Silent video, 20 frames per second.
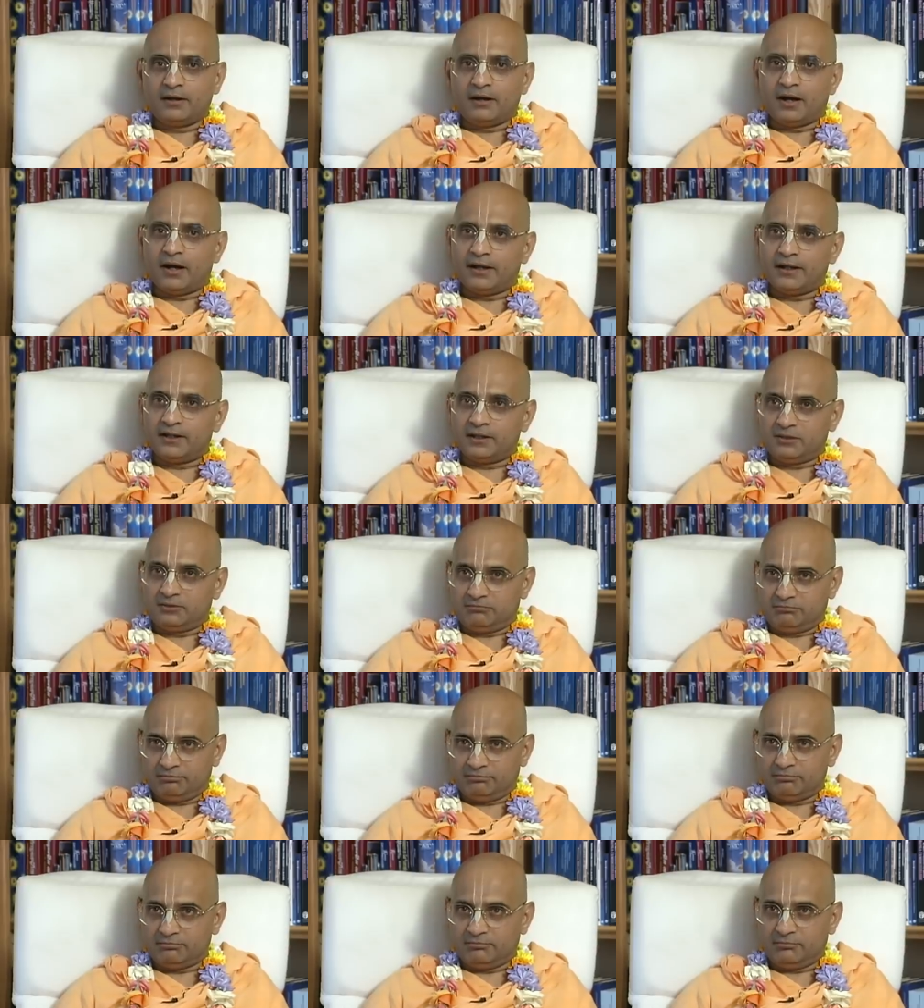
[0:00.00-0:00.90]
I
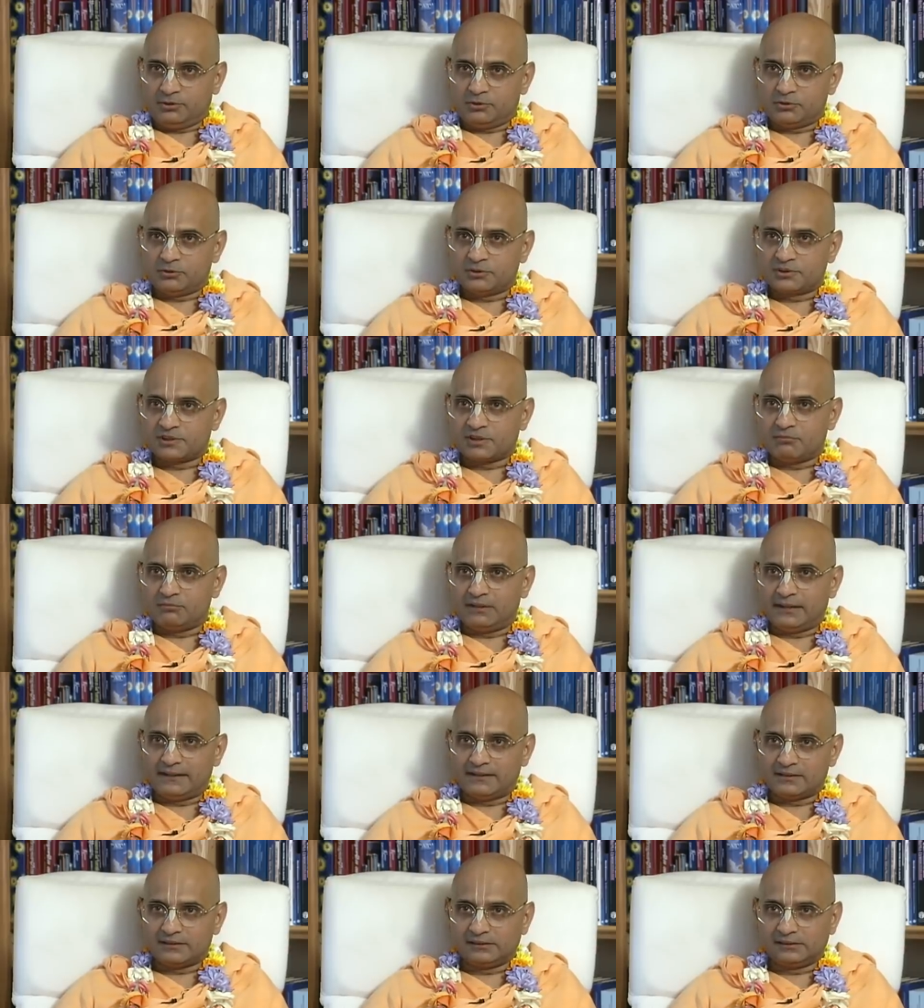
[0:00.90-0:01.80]
took some
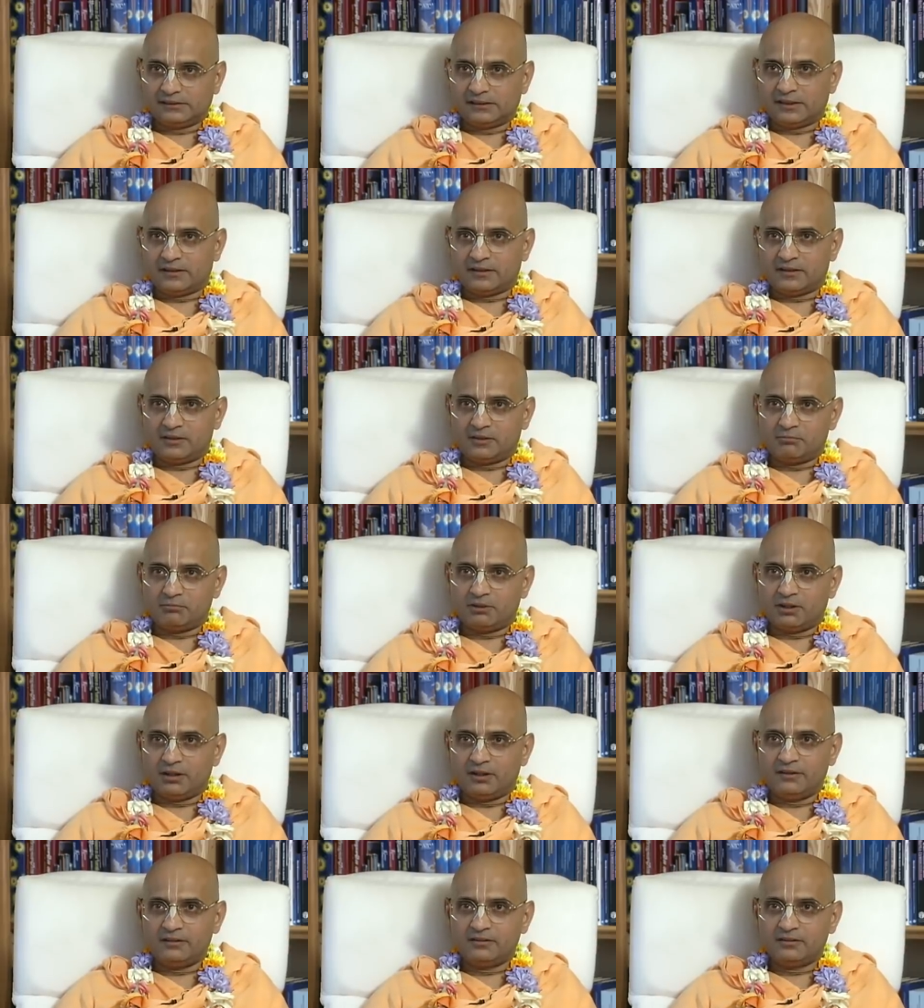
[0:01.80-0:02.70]
letters that I
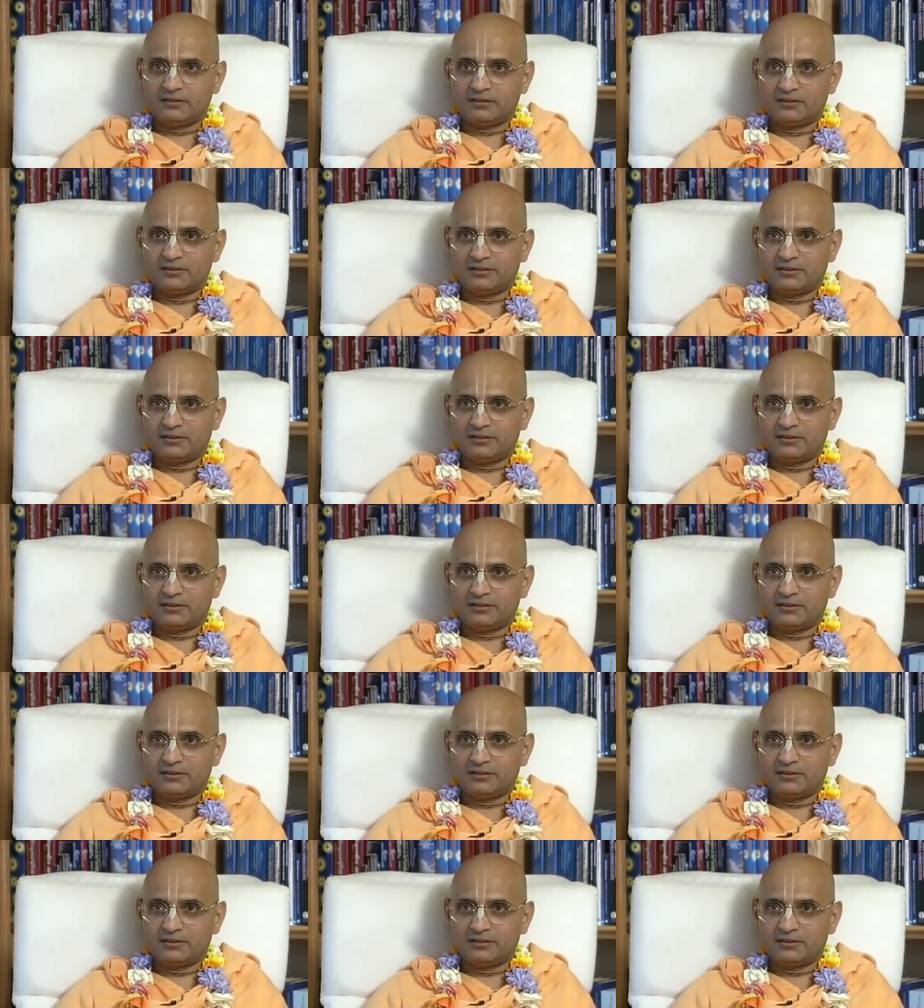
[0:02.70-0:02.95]
replied,